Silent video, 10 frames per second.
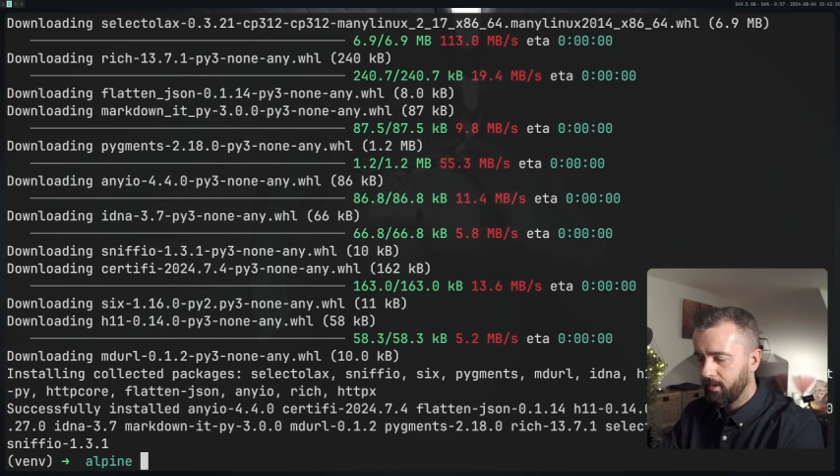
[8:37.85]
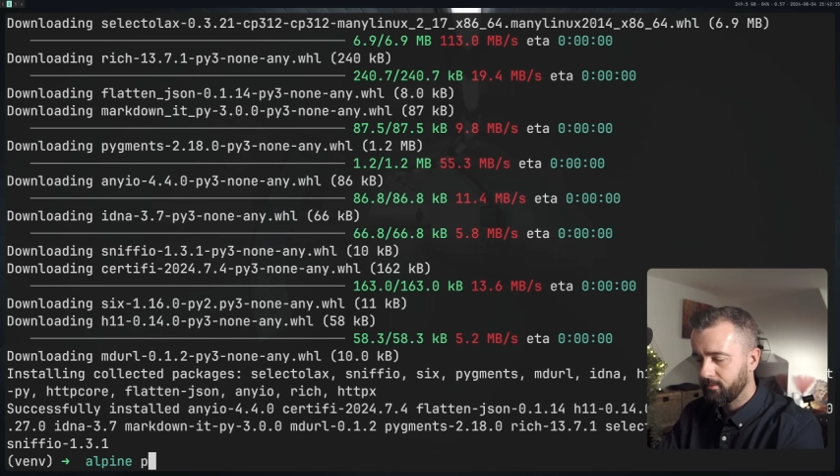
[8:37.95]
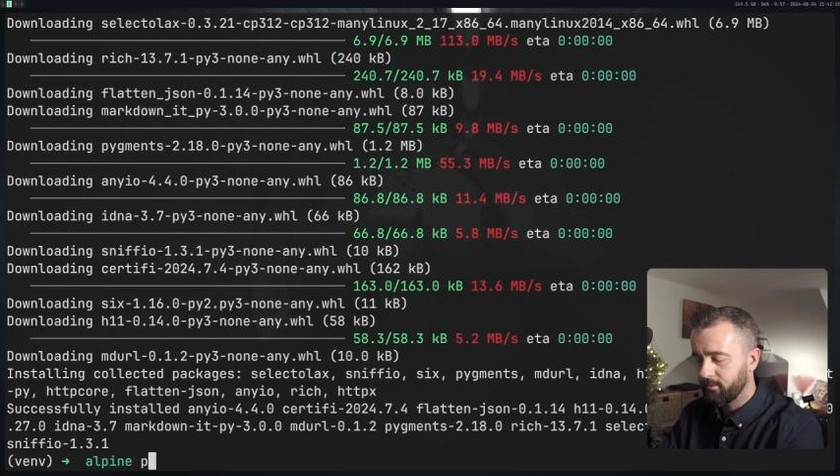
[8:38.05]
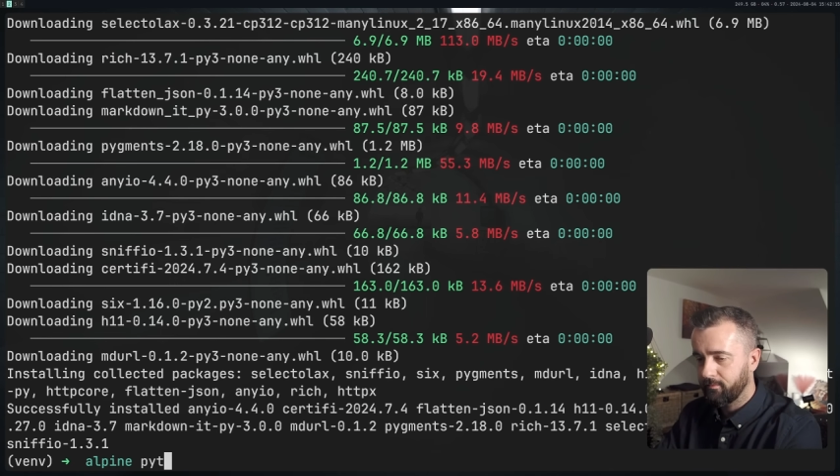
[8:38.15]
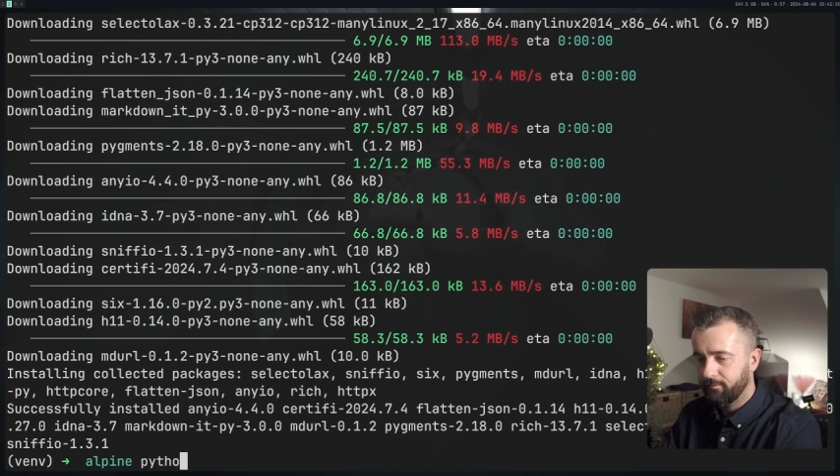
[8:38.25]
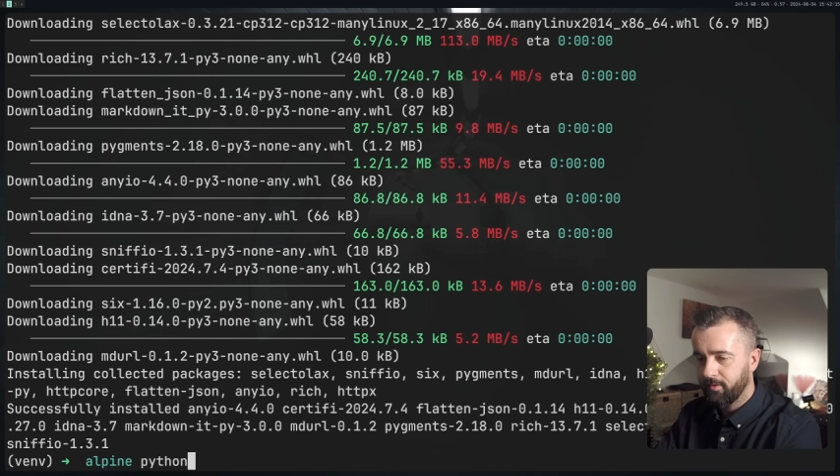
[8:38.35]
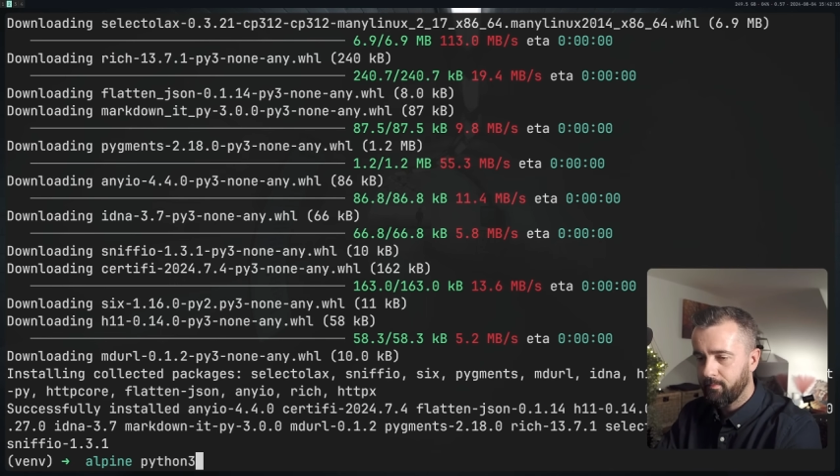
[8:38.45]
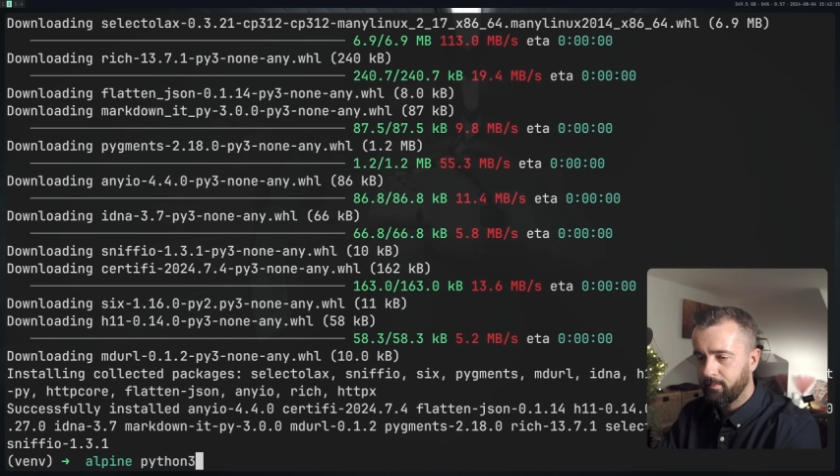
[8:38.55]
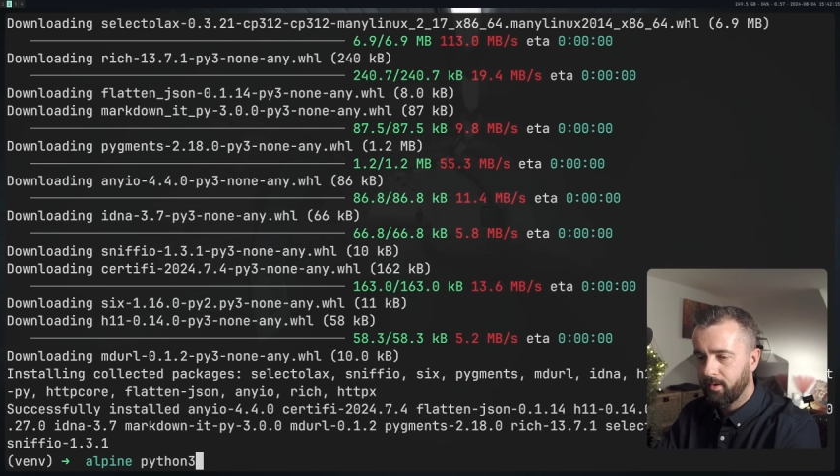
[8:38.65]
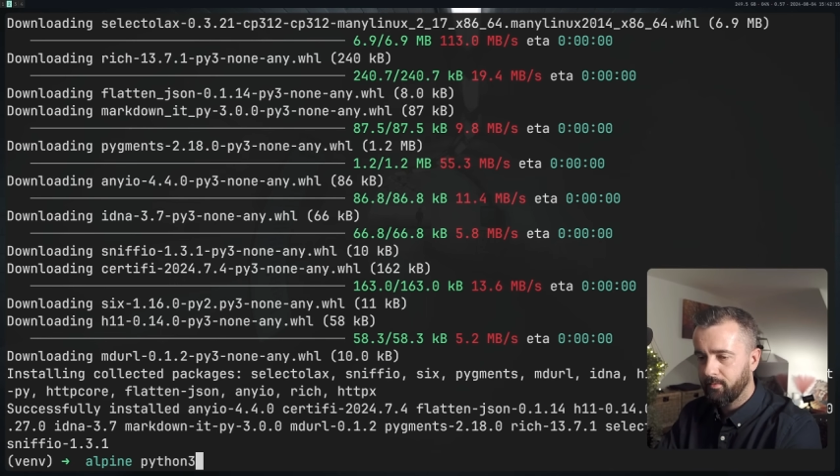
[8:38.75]
And to
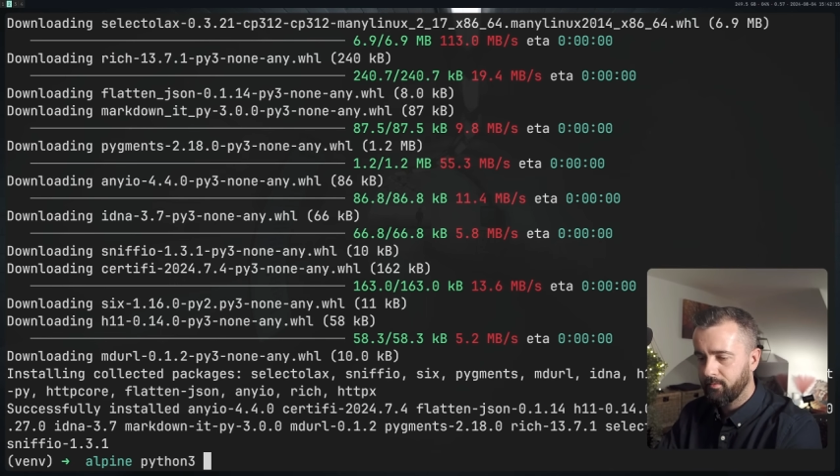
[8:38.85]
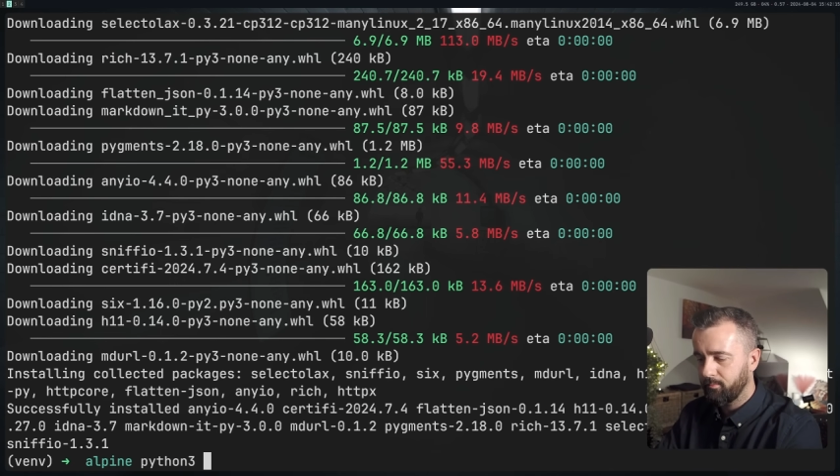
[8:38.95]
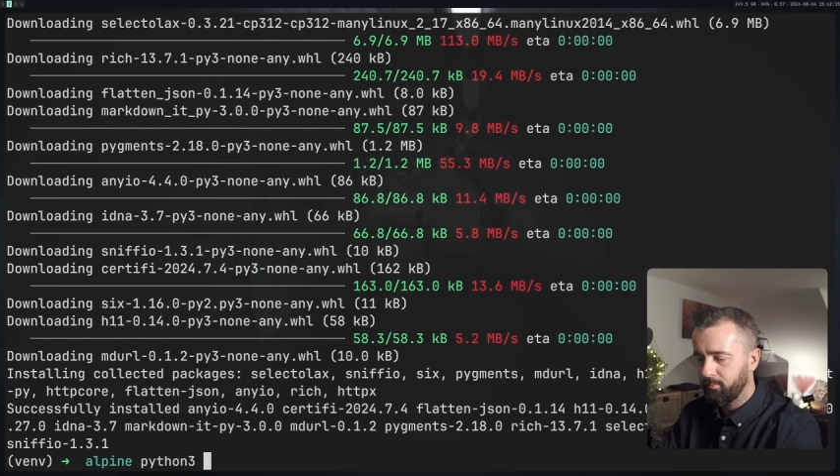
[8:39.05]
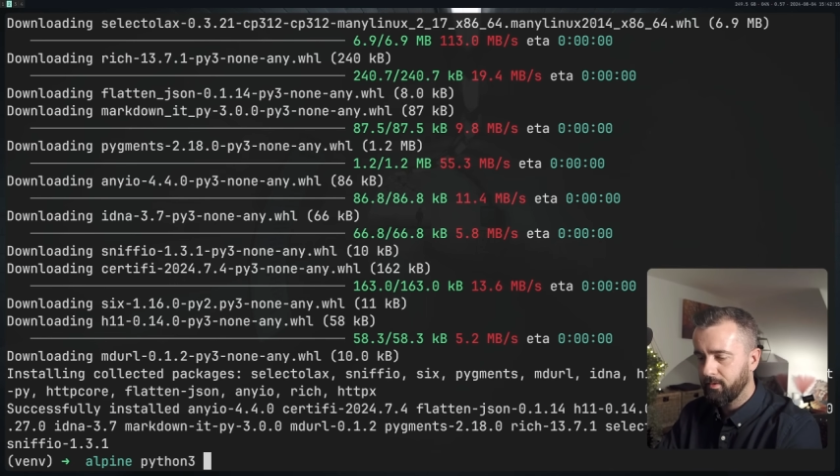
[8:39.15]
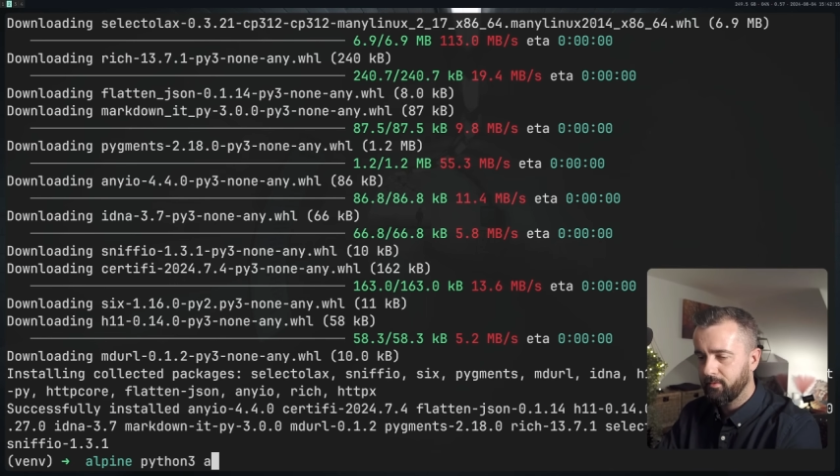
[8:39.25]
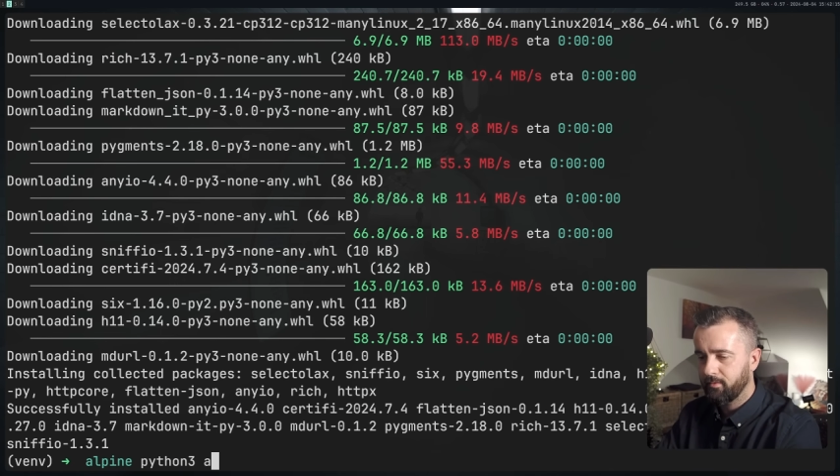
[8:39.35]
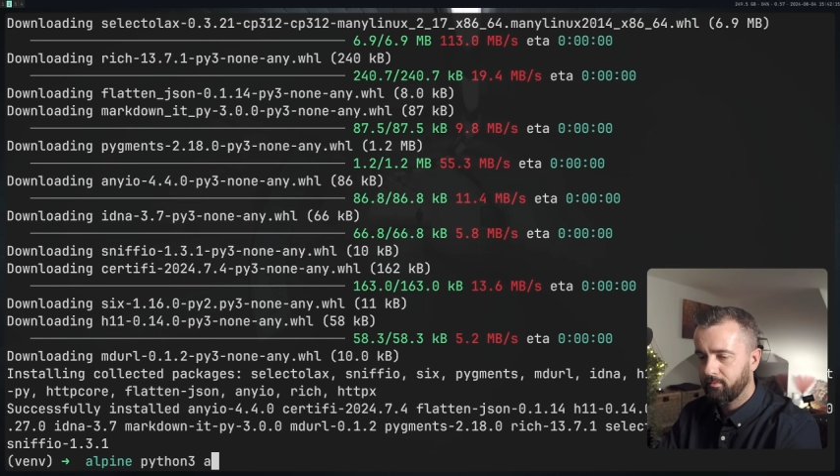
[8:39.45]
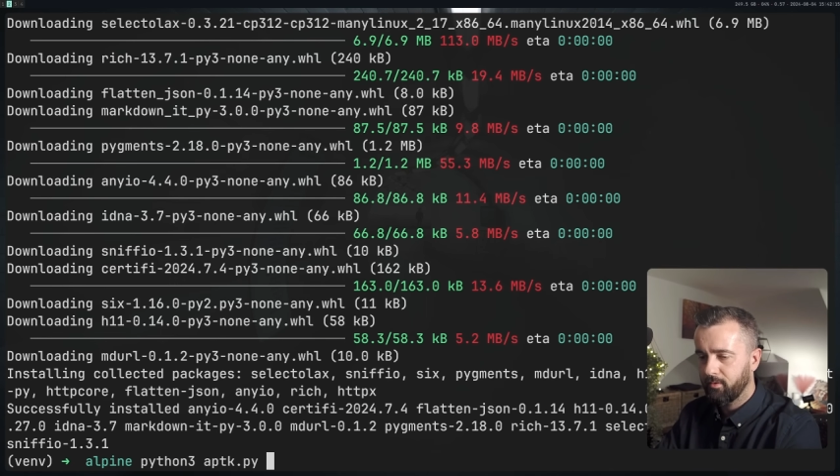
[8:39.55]
confirm that, I'm going to do Python